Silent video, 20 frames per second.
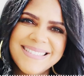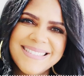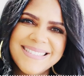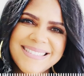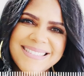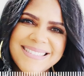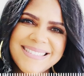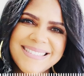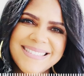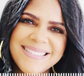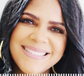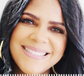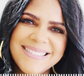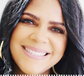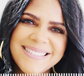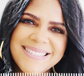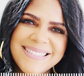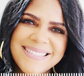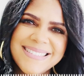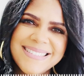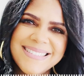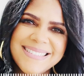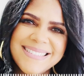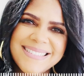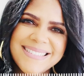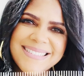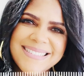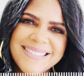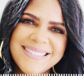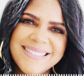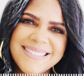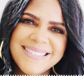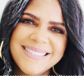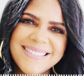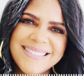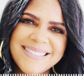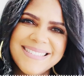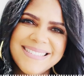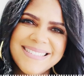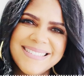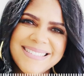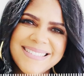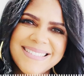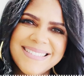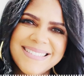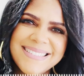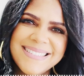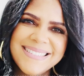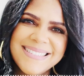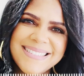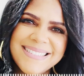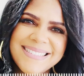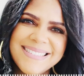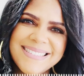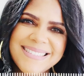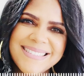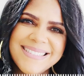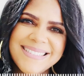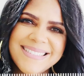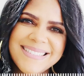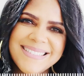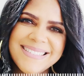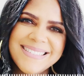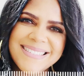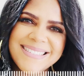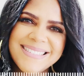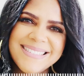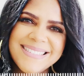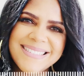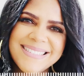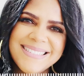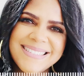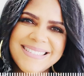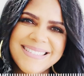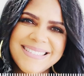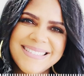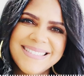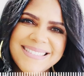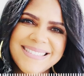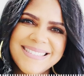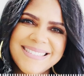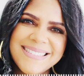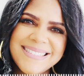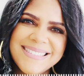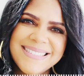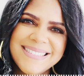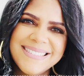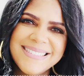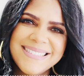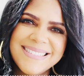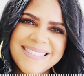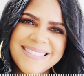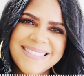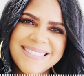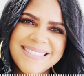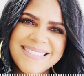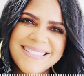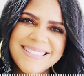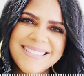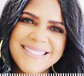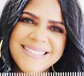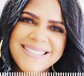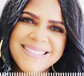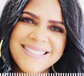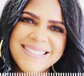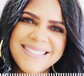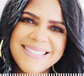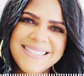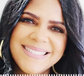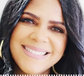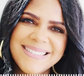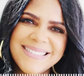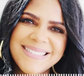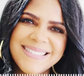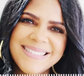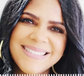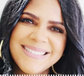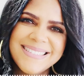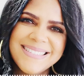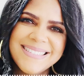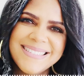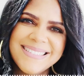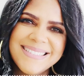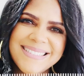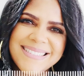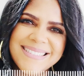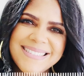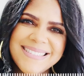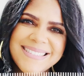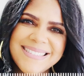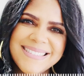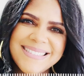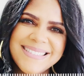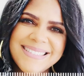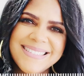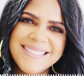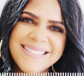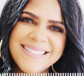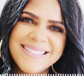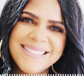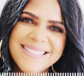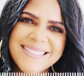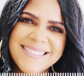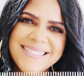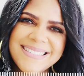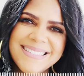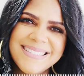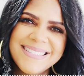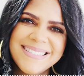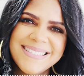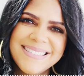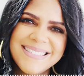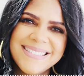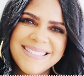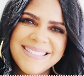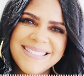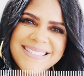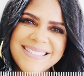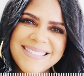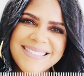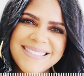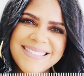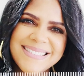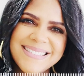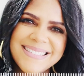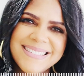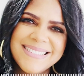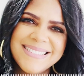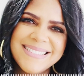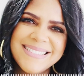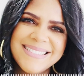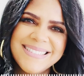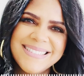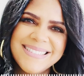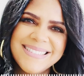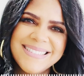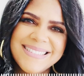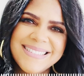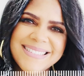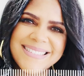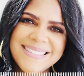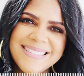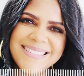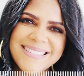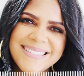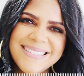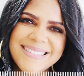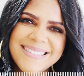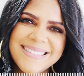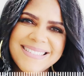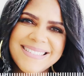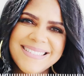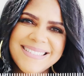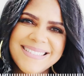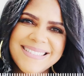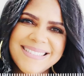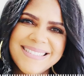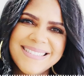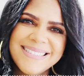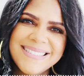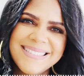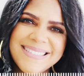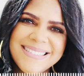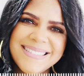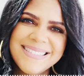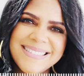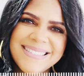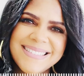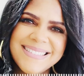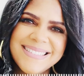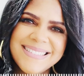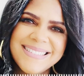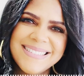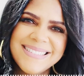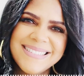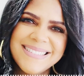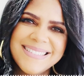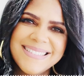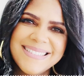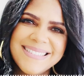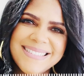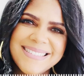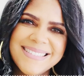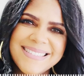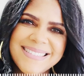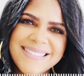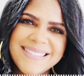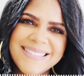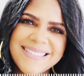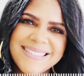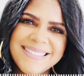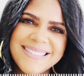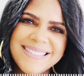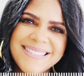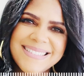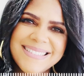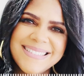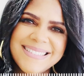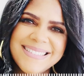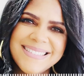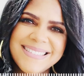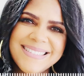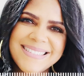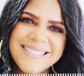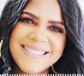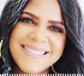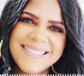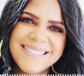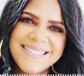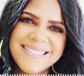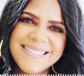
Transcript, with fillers: you know some of the stories out of there are like there was this Japanese billionaire who wrote his goals down for like an hour every day, every morning. Yes, first, first thing he did, yes. and there is such an imprinting, especially when you write them down